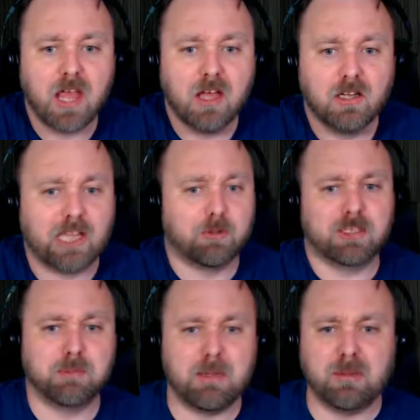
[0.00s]

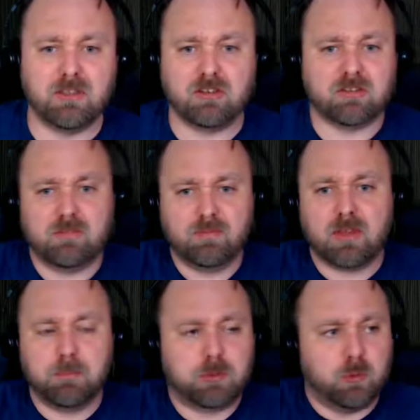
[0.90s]
likewise maybe just
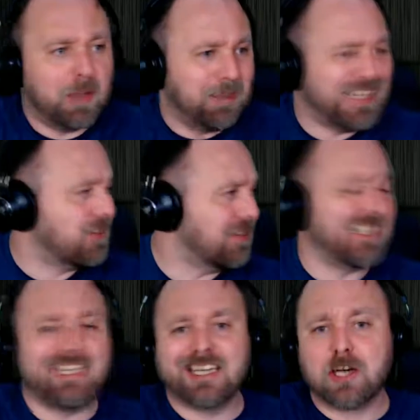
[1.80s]
between a
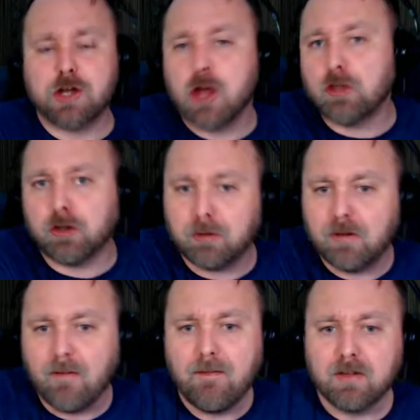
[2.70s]
PC and another
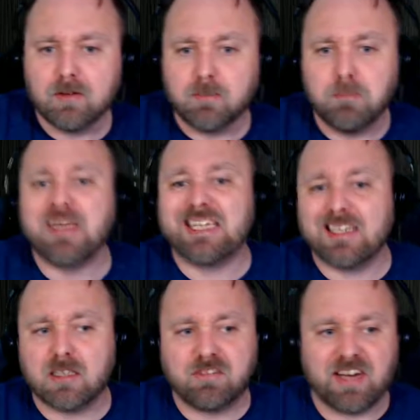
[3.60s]
media
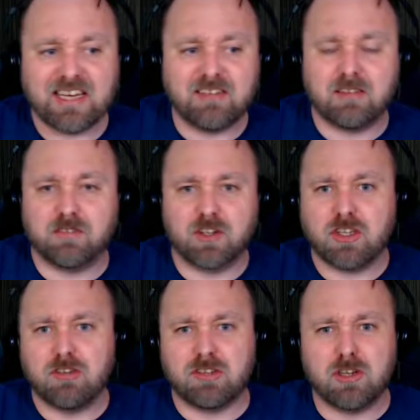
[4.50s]
device, if you're
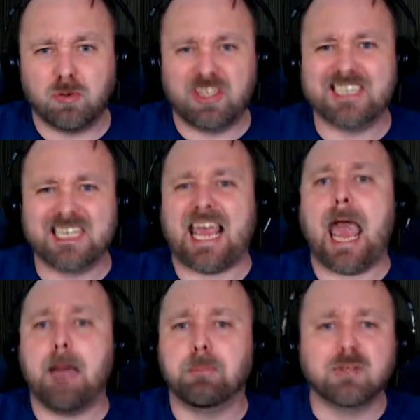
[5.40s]
using, things like
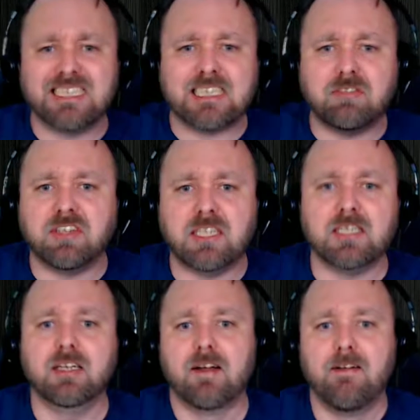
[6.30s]
Apple TV,
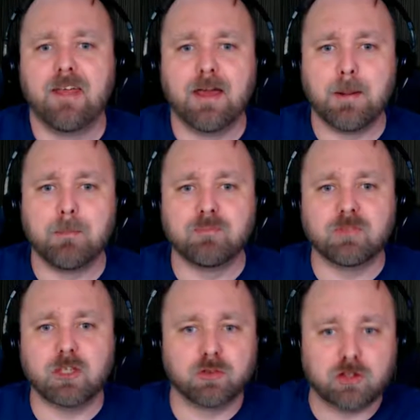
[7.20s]

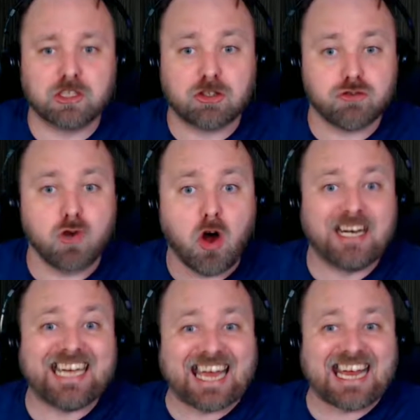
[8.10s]
there's a strong
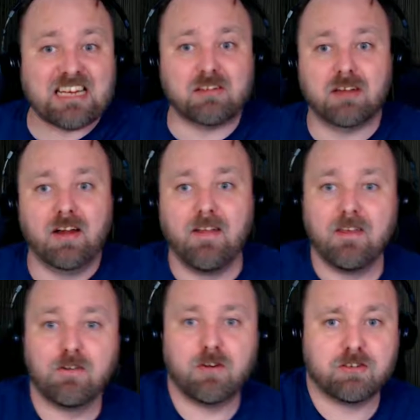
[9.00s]
case
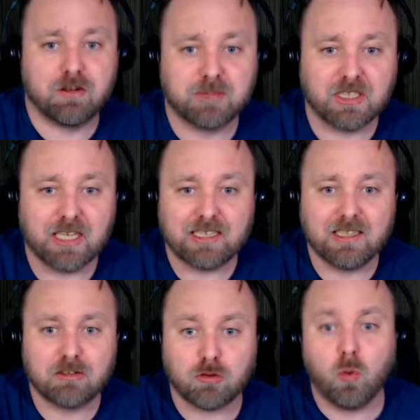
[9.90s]
for something like
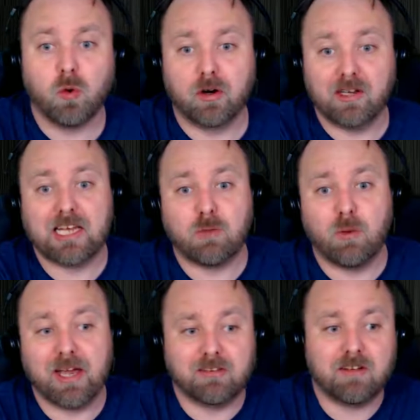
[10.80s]
this. Or
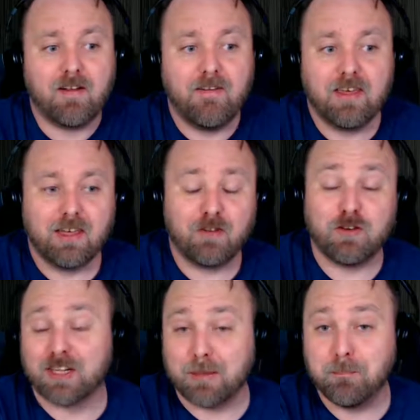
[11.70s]
likewise, if
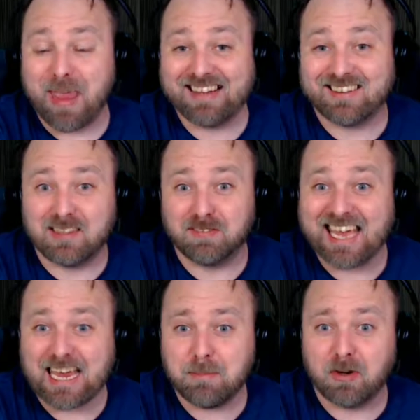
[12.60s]
you're a competitive
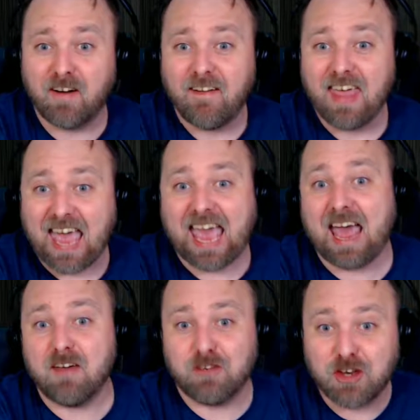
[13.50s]
gamer,
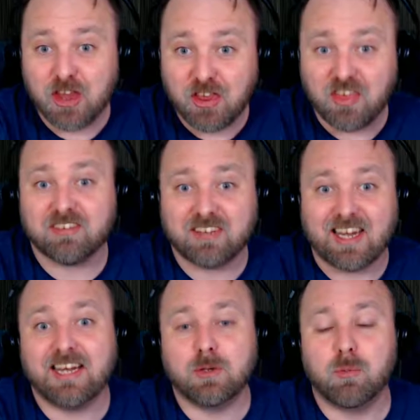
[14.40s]
having this
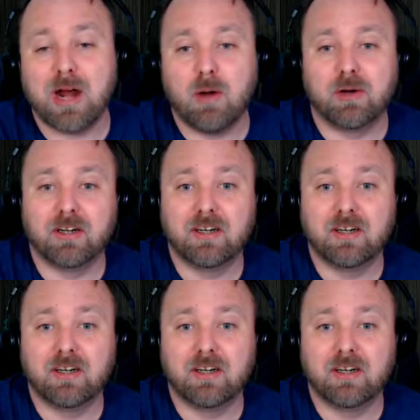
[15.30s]
kind of router